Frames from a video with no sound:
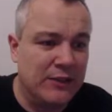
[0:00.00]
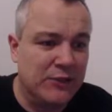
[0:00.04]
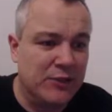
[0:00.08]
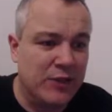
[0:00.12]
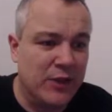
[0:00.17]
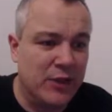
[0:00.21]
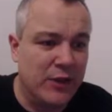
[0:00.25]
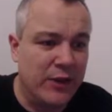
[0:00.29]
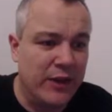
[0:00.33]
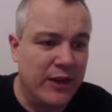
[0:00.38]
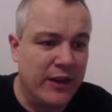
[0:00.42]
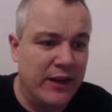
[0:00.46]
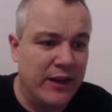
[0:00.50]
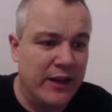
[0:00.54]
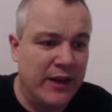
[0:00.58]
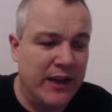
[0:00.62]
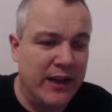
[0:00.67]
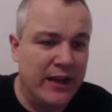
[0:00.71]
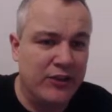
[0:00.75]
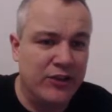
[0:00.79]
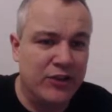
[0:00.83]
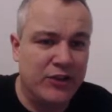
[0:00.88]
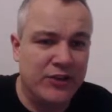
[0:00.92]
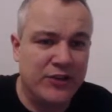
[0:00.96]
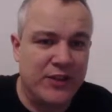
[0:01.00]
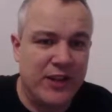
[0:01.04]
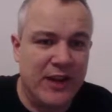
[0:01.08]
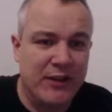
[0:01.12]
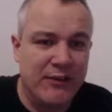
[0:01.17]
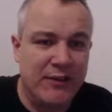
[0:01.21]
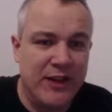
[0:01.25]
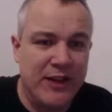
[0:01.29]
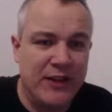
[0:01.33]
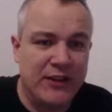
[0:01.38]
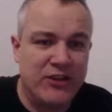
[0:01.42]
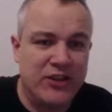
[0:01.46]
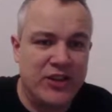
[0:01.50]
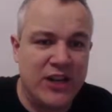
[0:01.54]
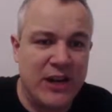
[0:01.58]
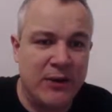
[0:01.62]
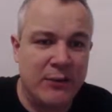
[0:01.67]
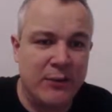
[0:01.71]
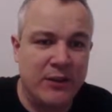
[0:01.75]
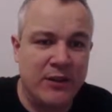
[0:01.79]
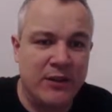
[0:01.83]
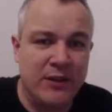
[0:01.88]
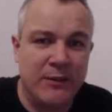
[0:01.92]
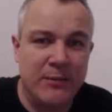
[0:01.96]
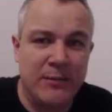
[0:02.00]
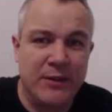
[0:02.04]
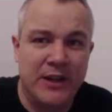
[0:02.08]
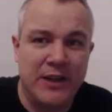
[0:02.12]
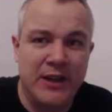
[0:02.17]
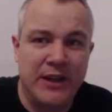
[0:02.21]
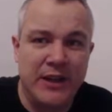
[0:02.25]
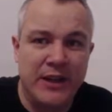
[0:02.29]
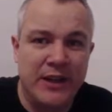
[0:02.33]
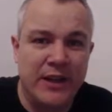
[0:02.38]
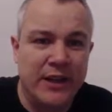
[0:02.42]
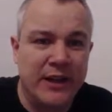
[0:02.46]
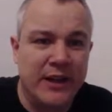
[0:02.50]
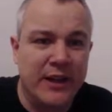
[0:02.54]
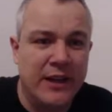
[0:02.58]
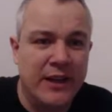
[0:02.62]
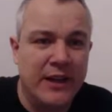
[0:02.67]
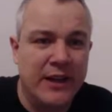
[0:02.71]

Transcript: Let's go in and just have a chat with them.